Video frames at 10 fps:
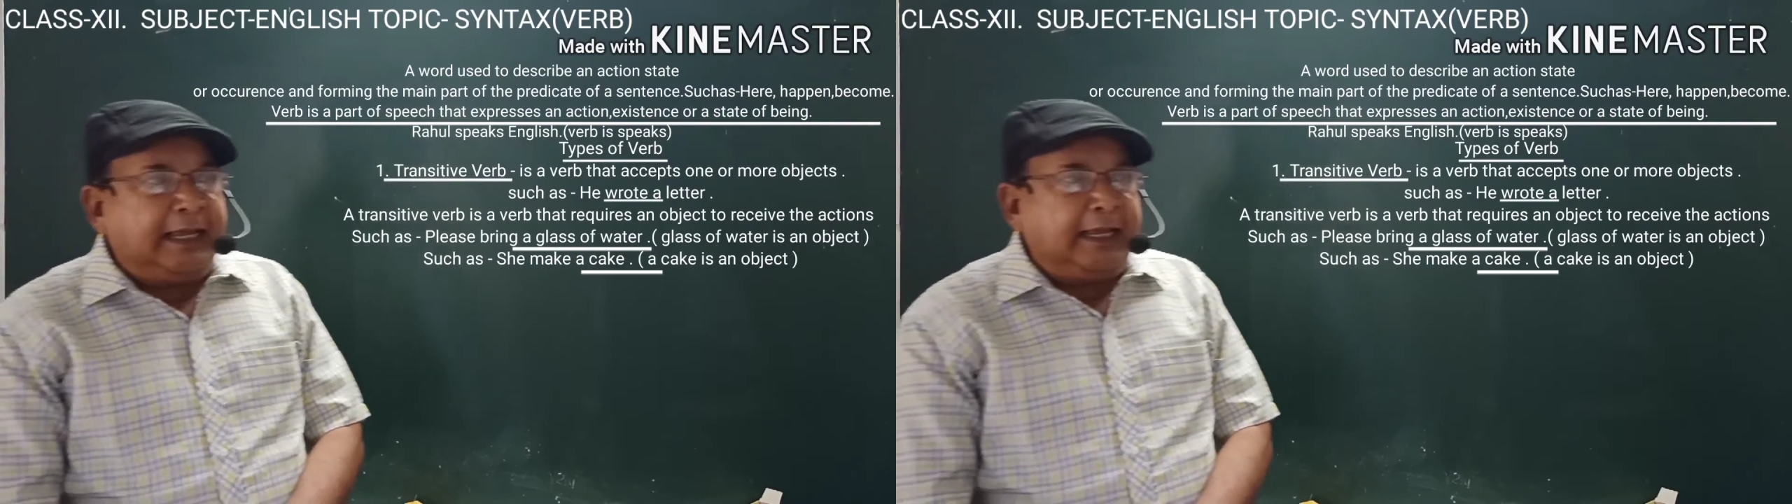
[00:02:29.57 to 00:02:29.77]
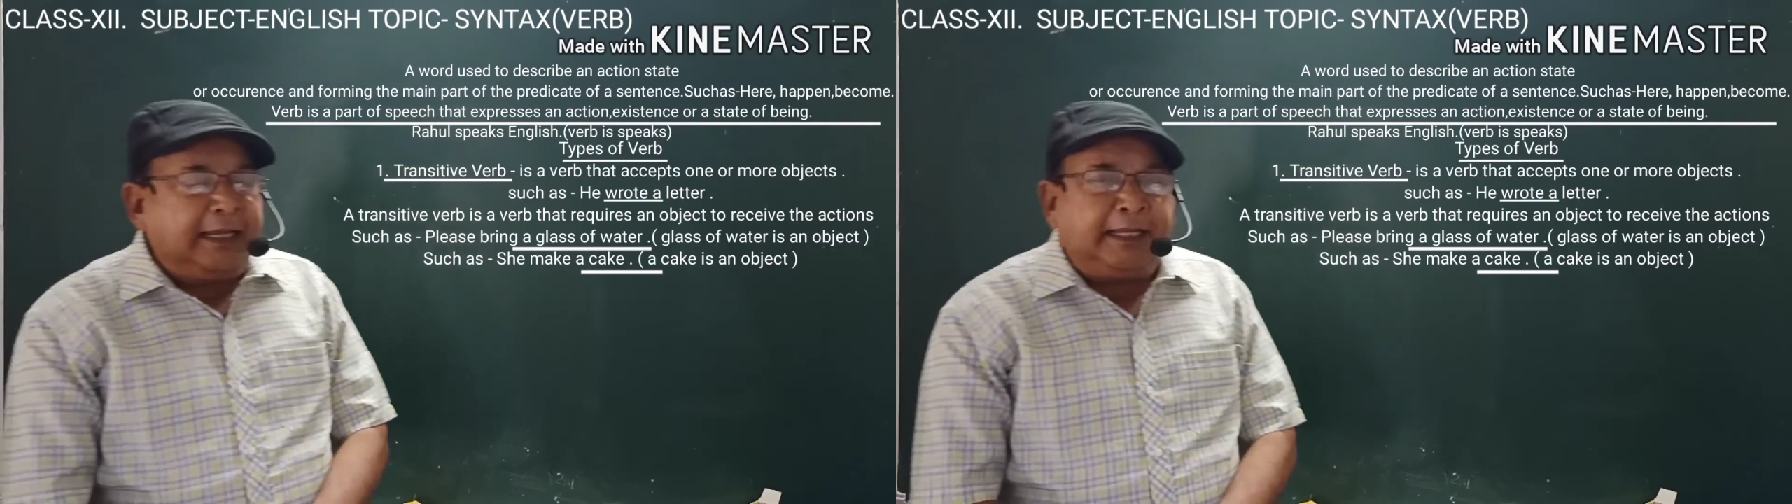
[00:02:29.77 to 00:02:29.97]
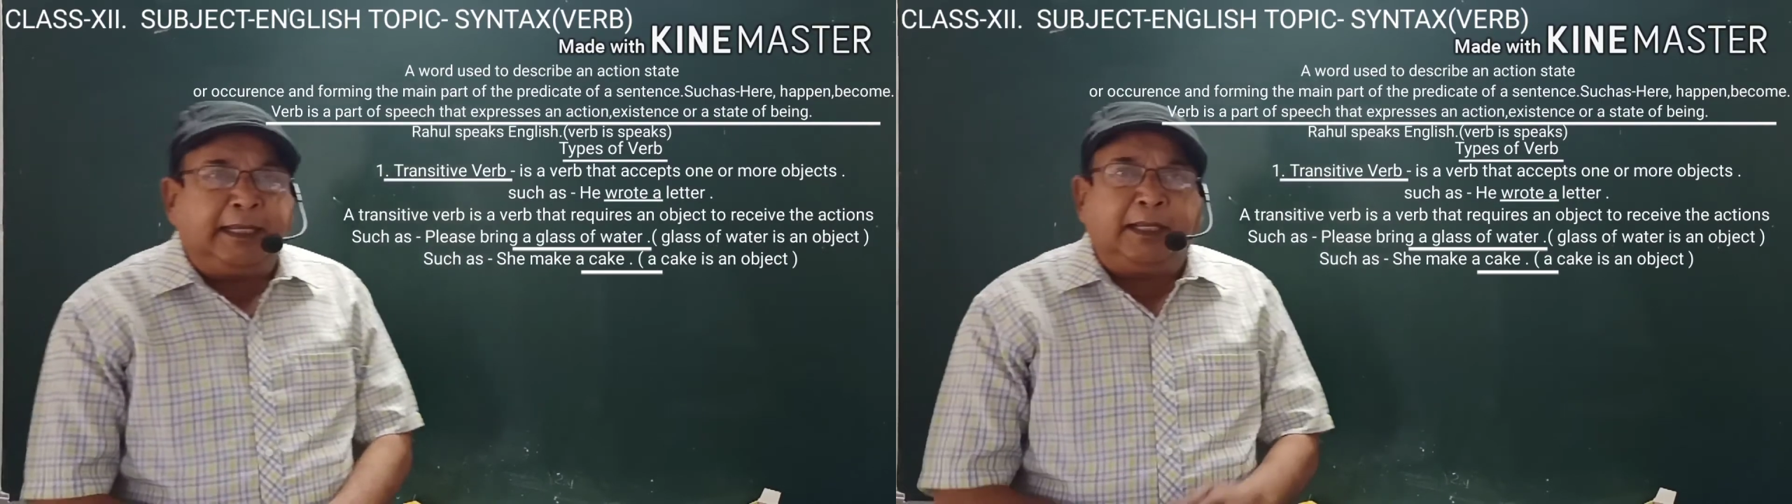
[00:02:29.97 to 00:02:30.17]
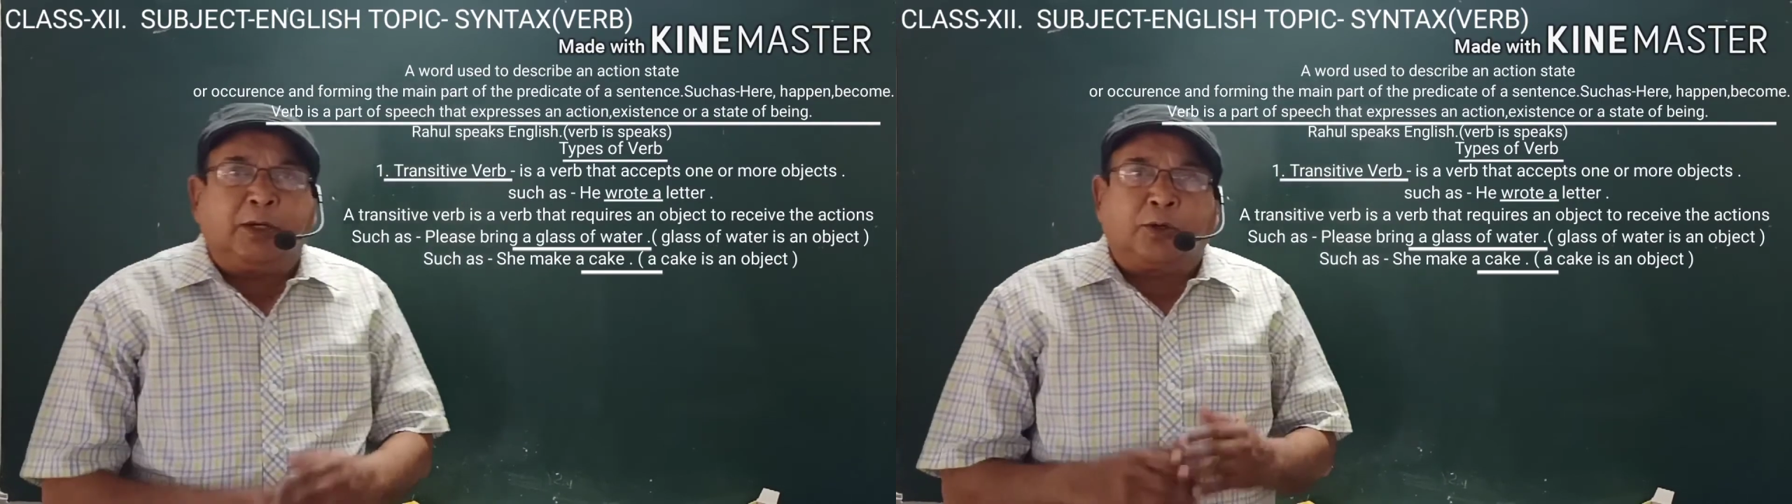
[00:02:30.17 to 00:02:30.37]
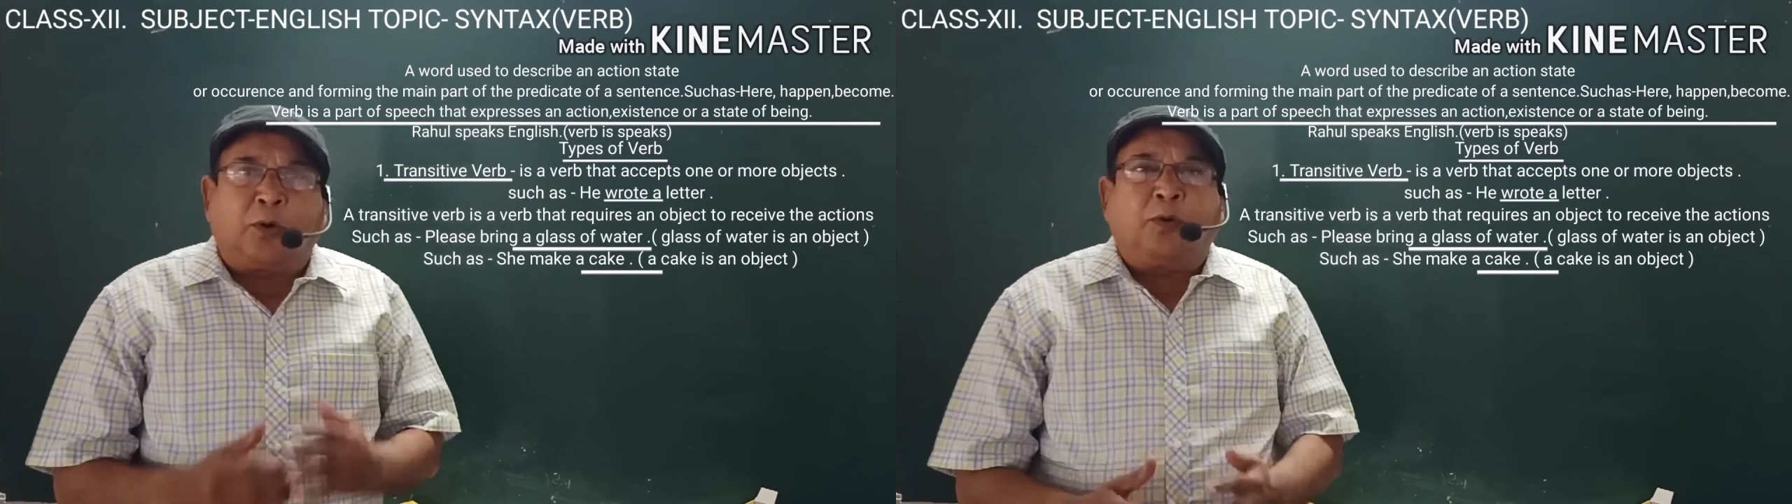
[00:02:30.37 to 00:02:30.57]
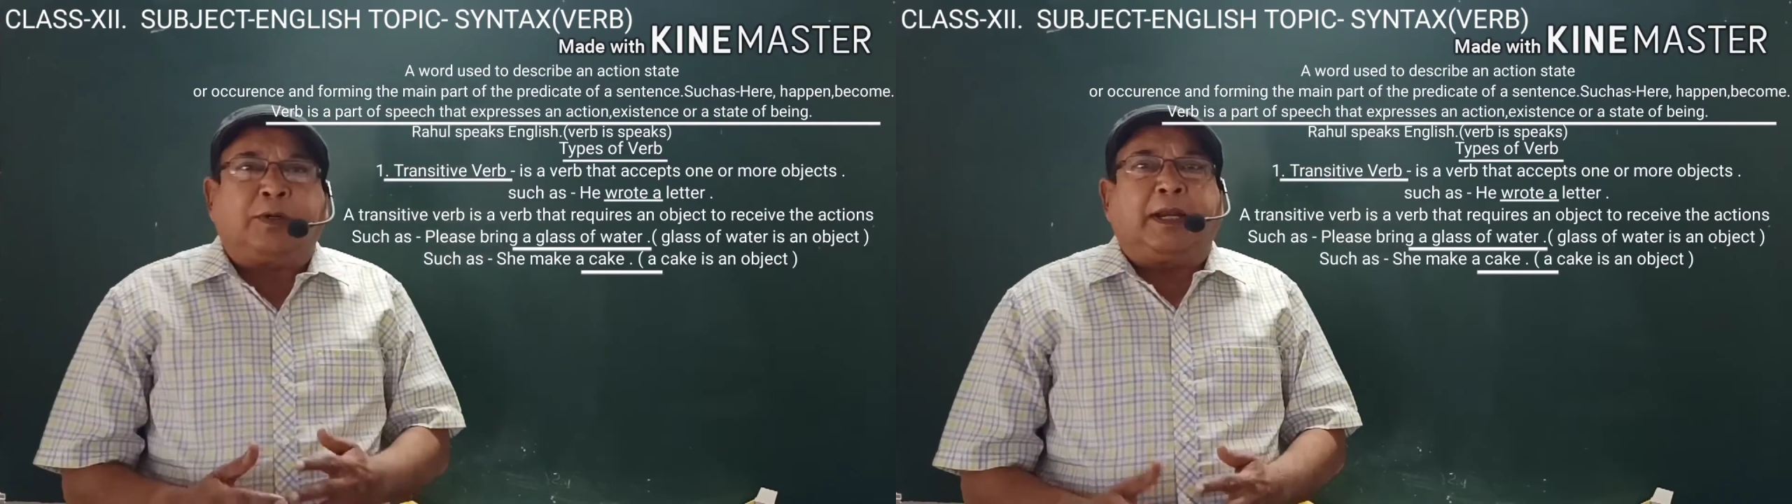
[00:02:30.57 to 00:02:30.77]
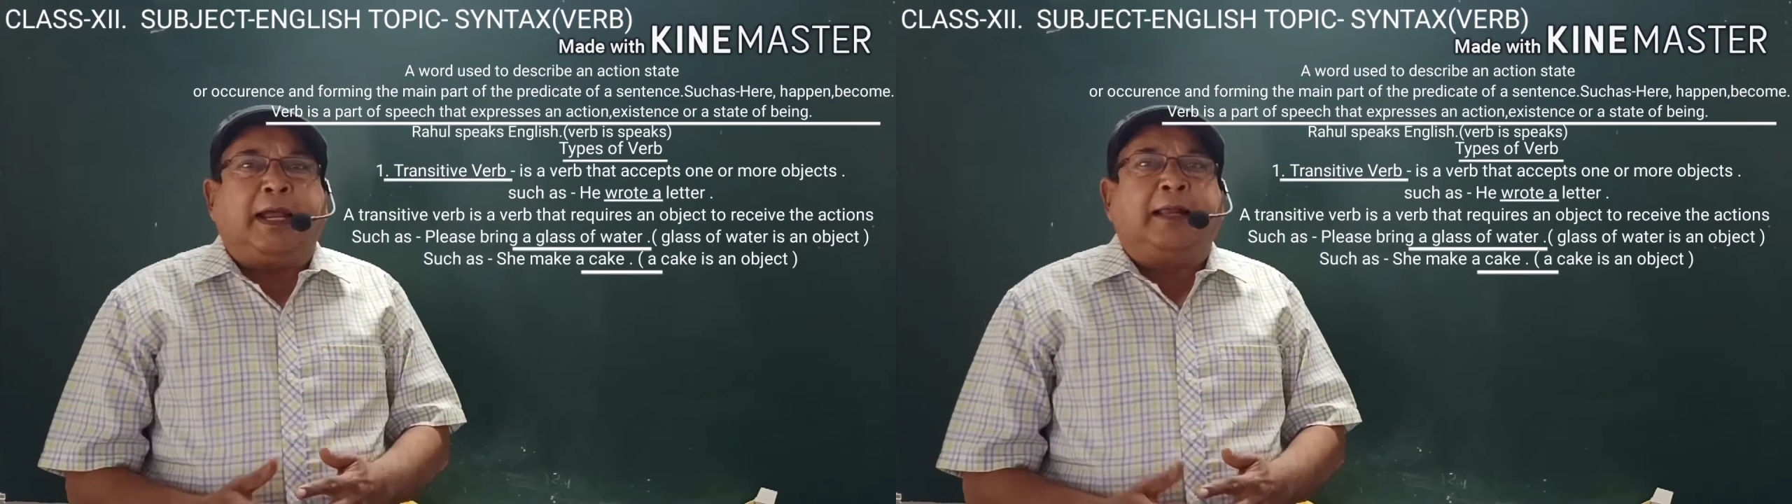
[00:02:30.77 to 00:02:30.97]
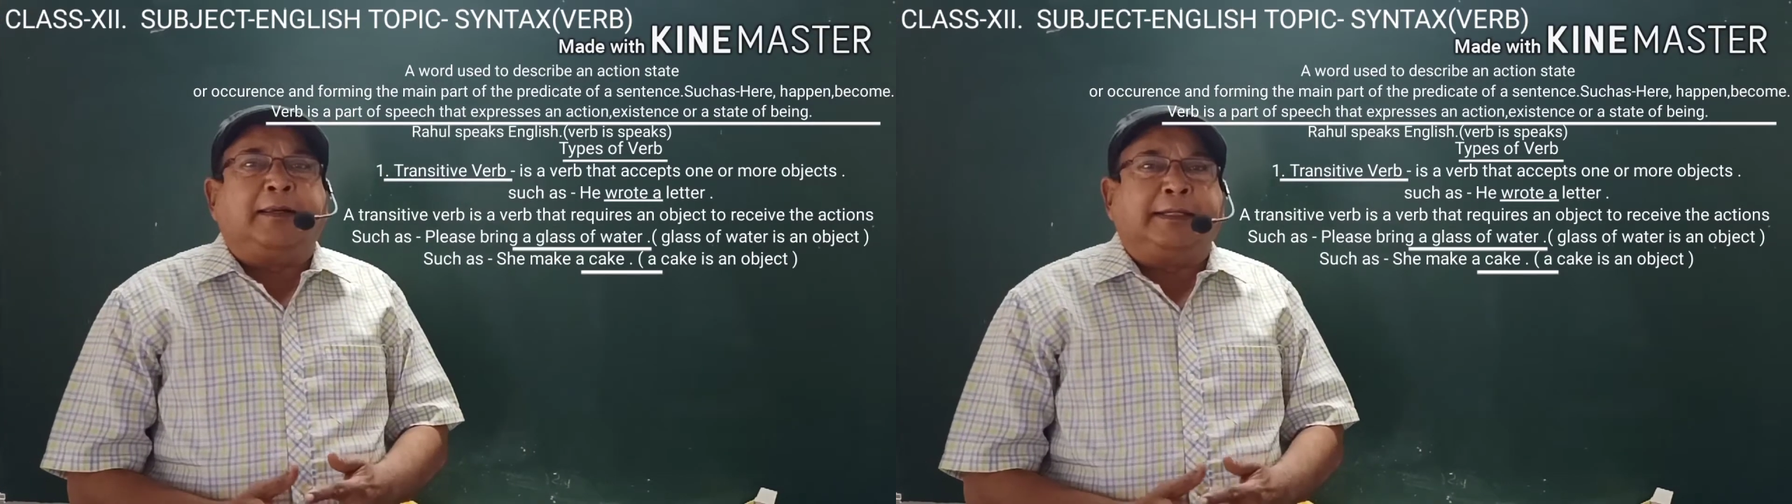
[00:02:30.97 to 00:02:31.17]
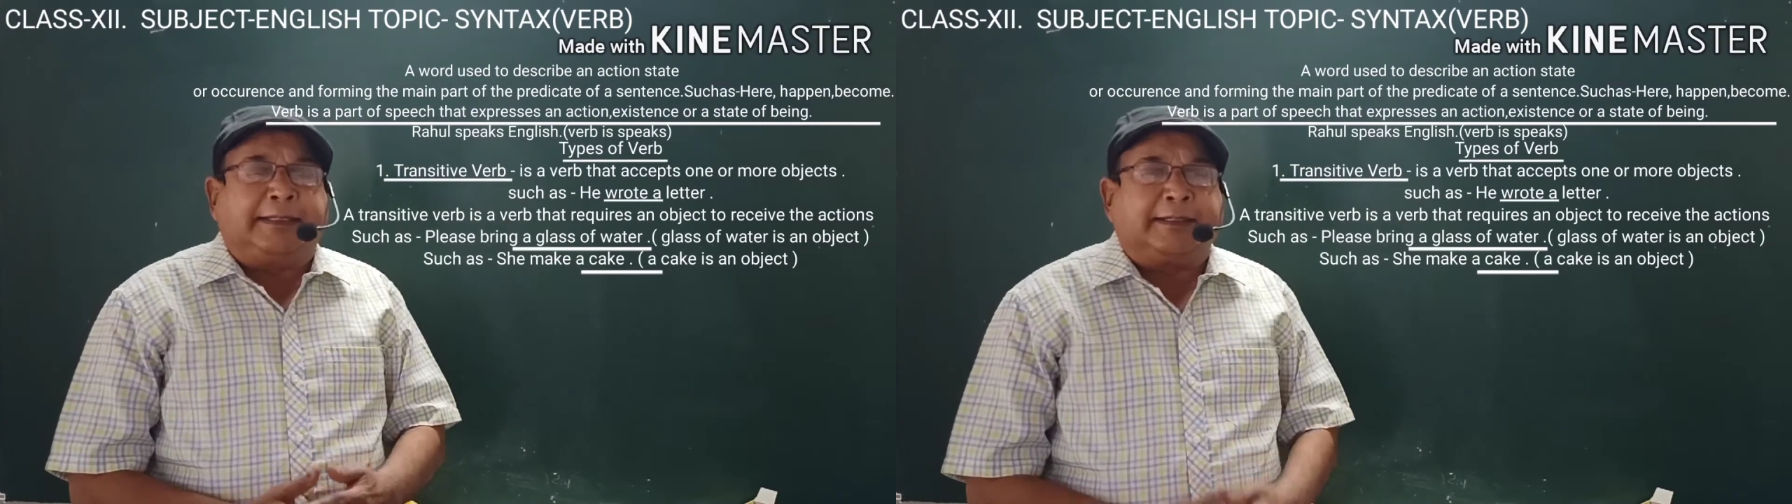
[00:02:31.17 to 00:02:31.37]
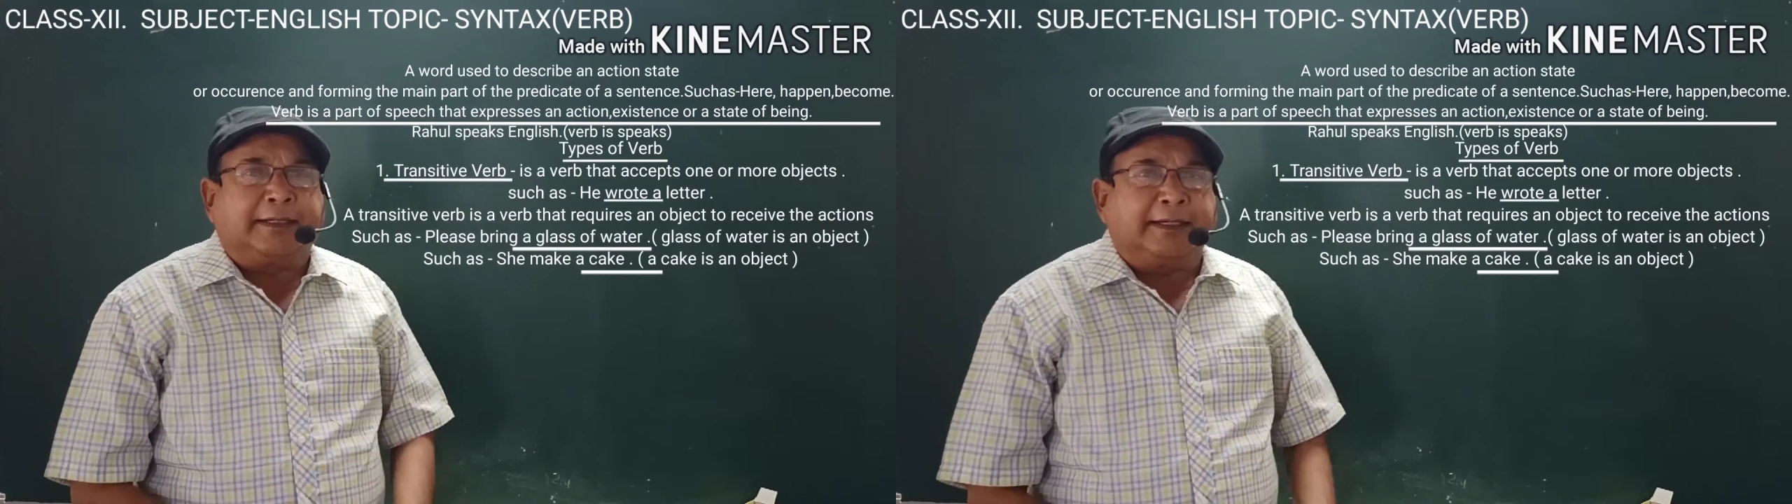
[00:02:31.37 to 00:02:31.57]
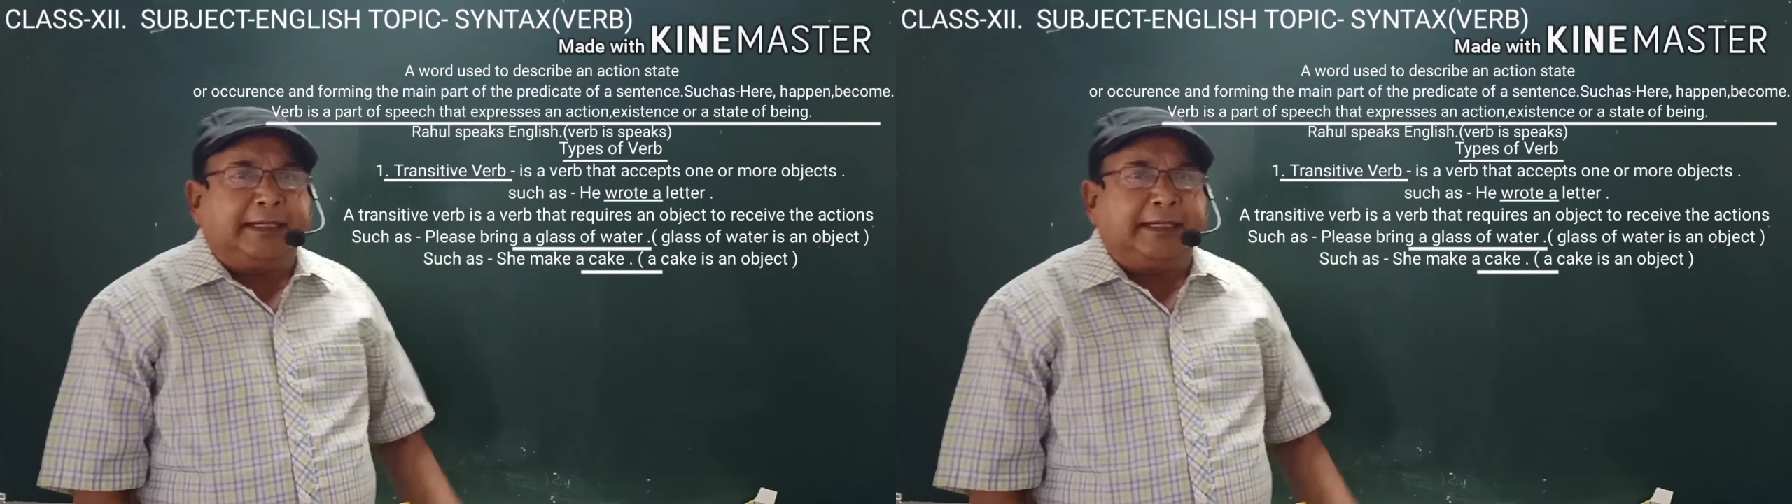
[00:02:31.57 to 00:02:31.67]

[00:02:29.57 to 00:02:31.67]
he wrote a letter.